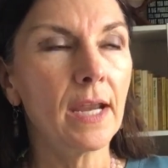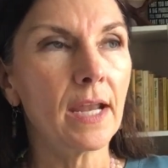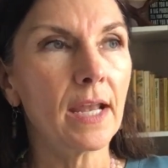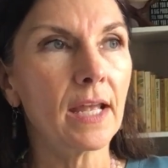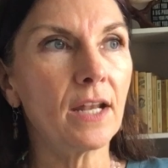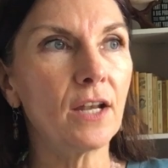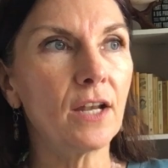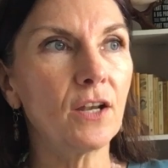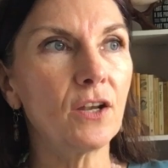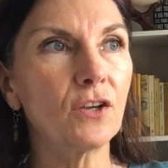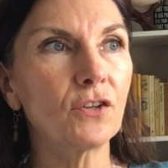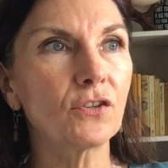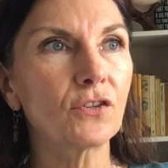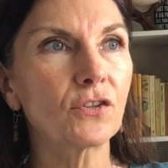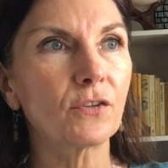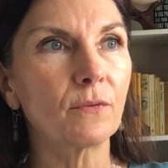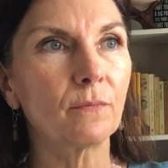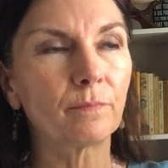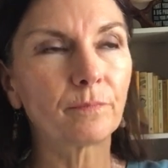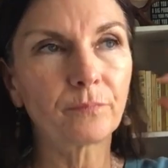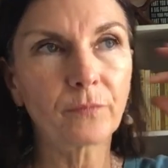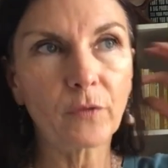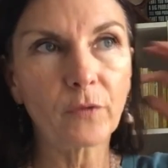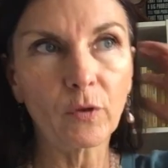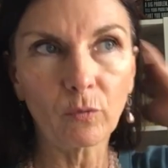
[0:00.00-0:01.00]
And it is
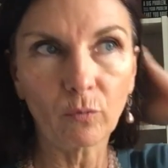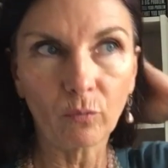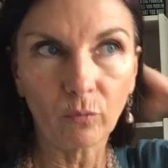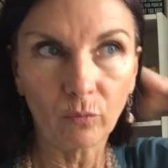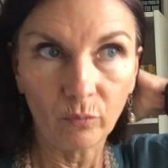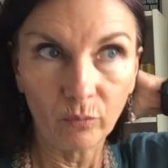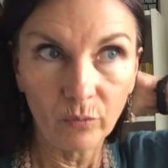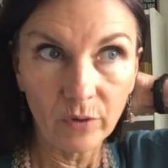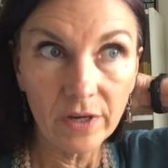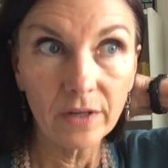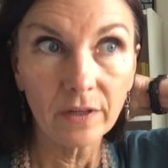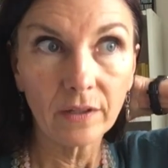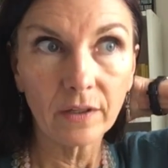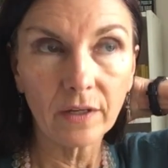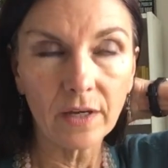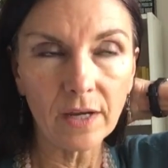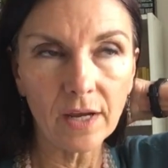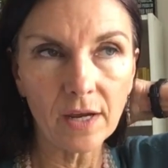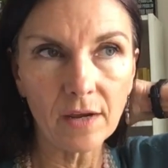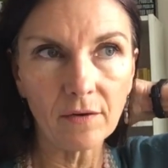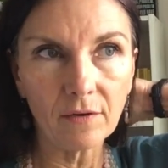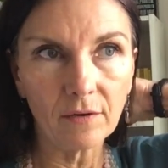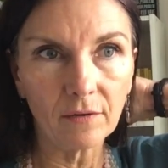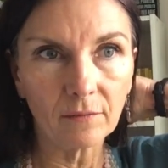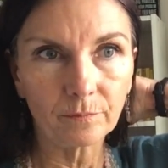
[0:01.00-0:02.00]

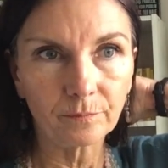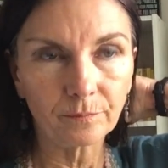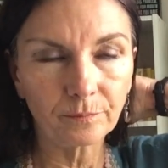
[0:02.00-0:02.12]
really